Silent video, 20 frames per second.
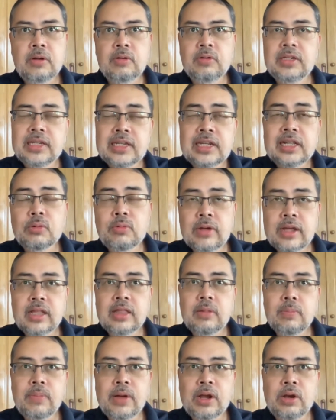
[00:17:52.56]
deal
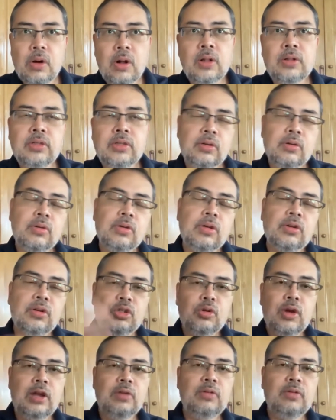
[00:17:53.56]
with, but also,
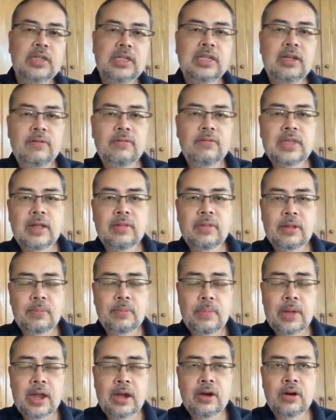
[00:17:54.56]
try to achieve something
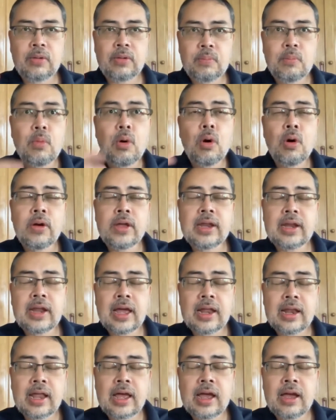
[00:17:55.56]
better, more in
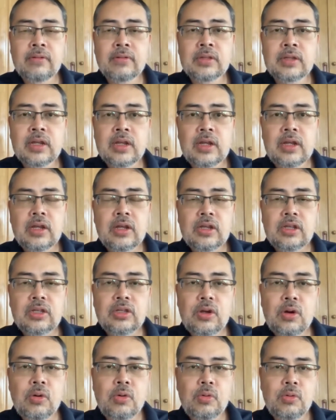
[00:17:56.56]
our lives.
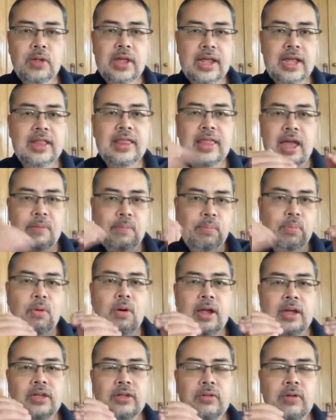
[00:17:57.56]
So in that
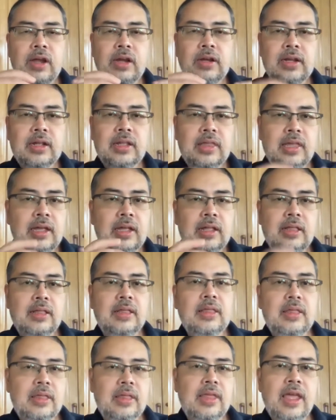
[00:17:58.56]
point, right,
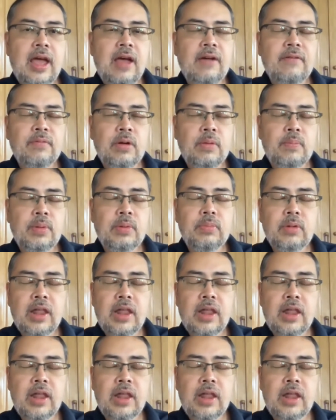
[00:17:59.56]
they have people